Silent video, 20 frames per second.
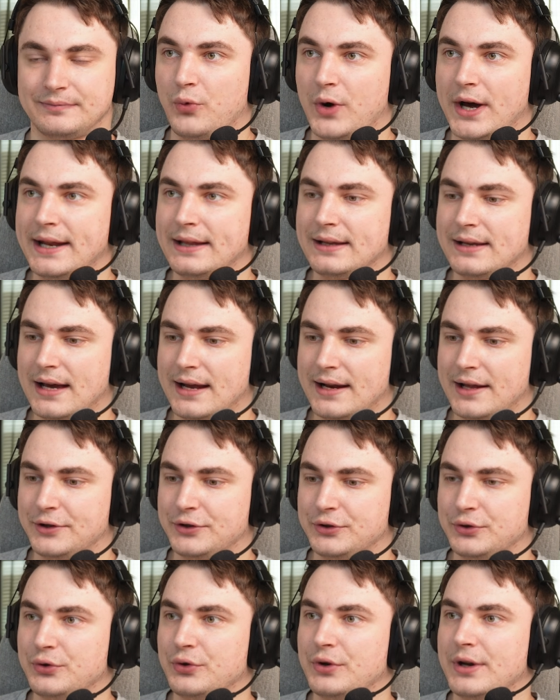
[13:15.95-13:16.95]
What it's gonna
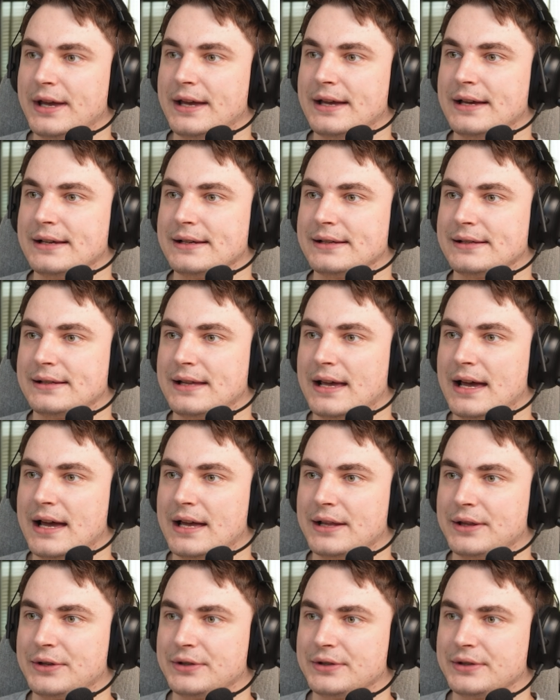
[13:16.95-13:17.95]
do is
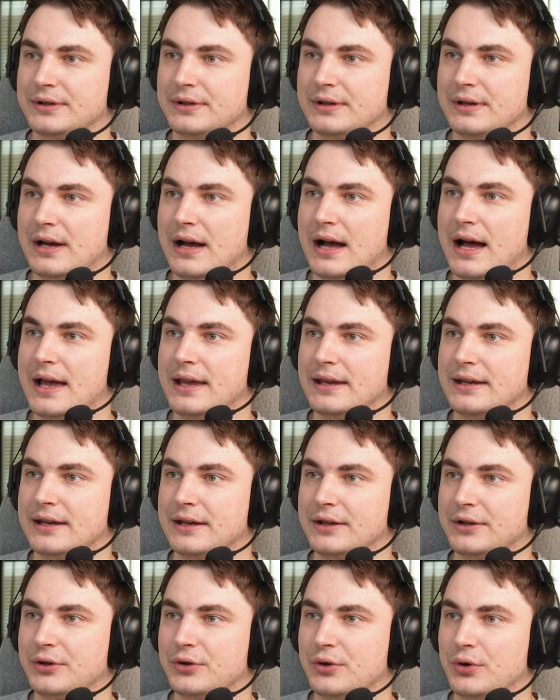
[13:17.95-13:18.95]
that I
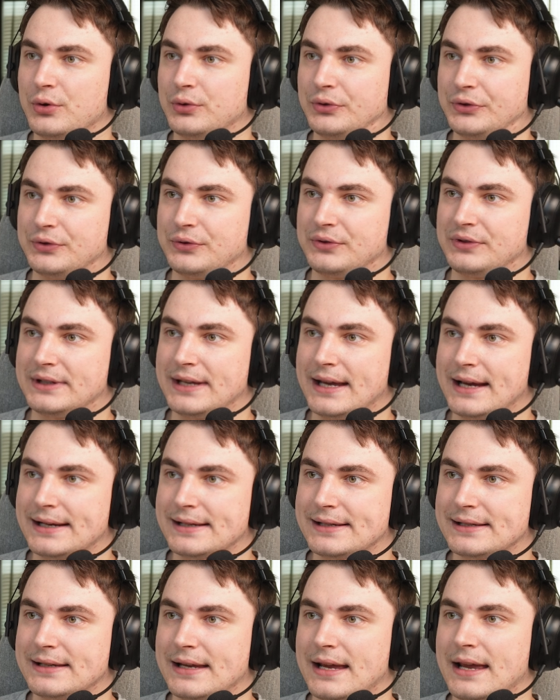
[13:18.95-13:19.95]
can go to
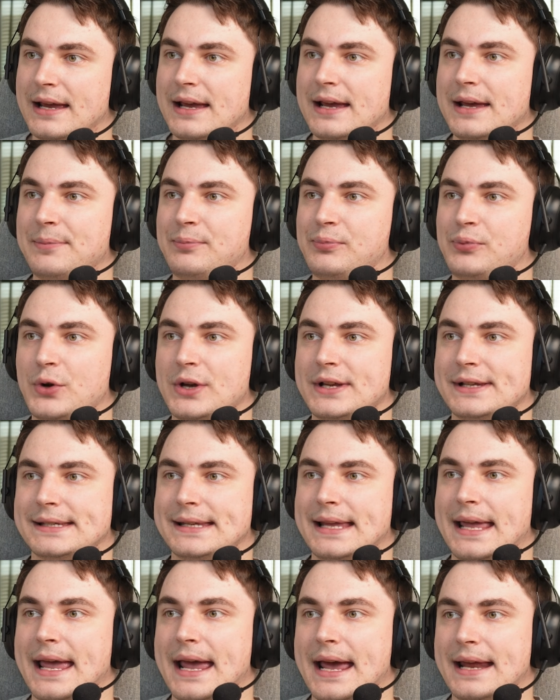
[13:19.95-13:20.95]
text and press
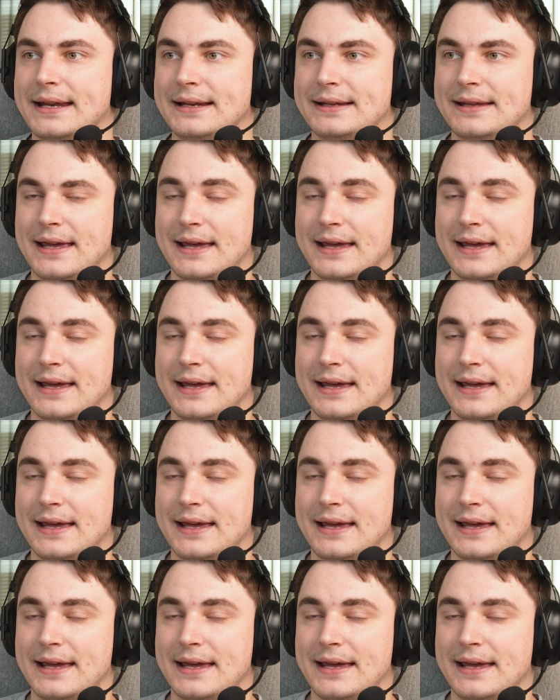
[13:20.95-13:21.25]
edit